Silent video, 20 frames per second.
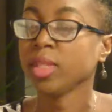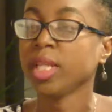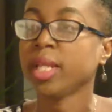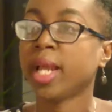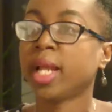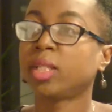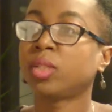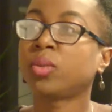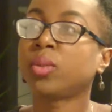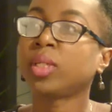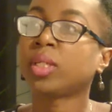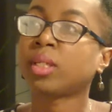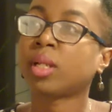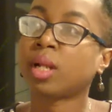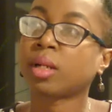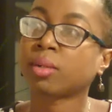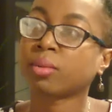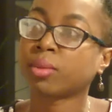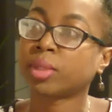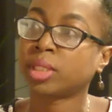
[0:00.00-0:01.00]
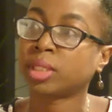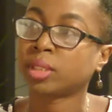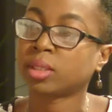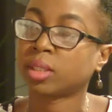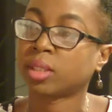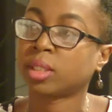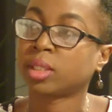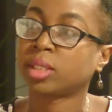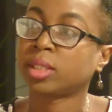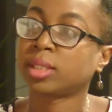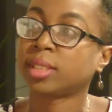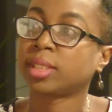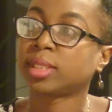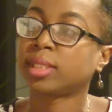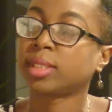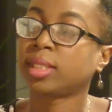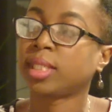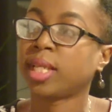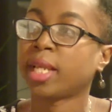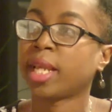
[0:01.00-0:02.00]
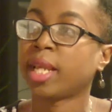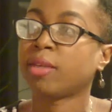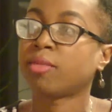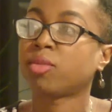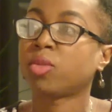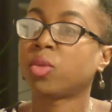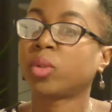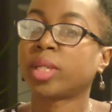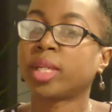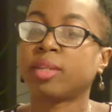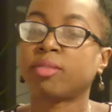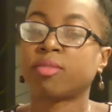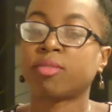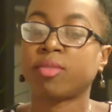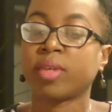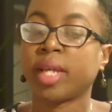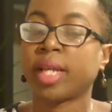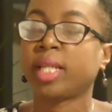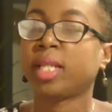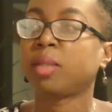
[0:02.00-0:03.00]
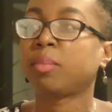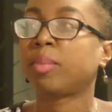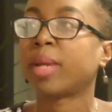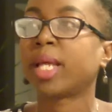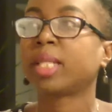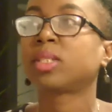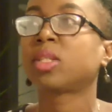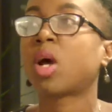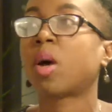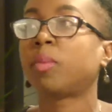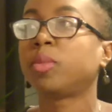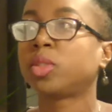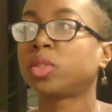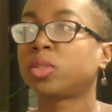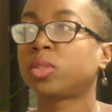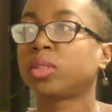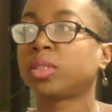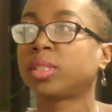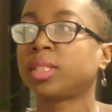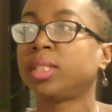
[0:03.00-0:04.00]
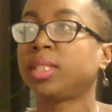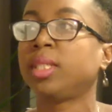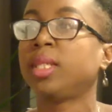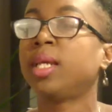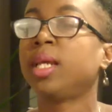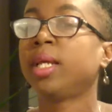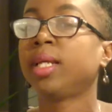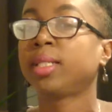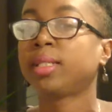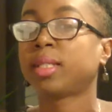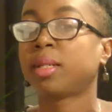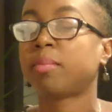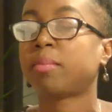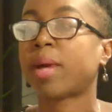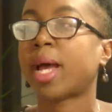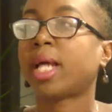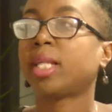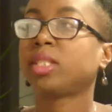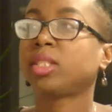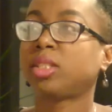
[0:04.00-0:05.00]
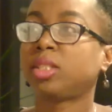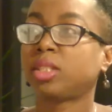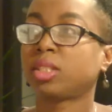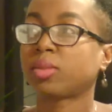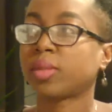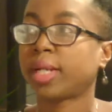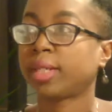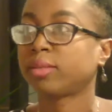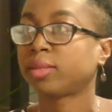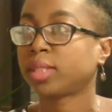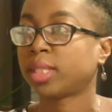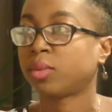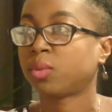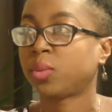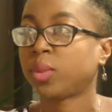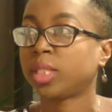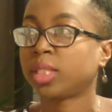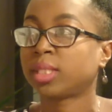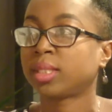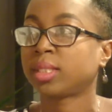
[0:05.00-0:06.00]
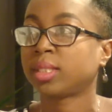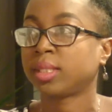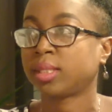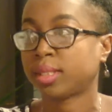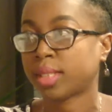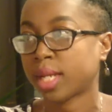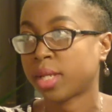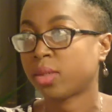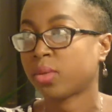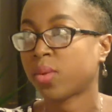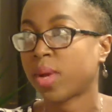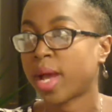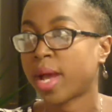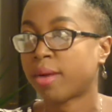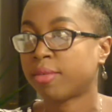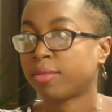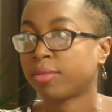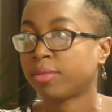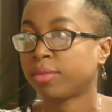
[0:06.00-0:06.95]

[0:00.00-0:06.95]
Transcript: and doing a lot of research to see if you can find the best opportunity to match the strengths and weaknesses that you have.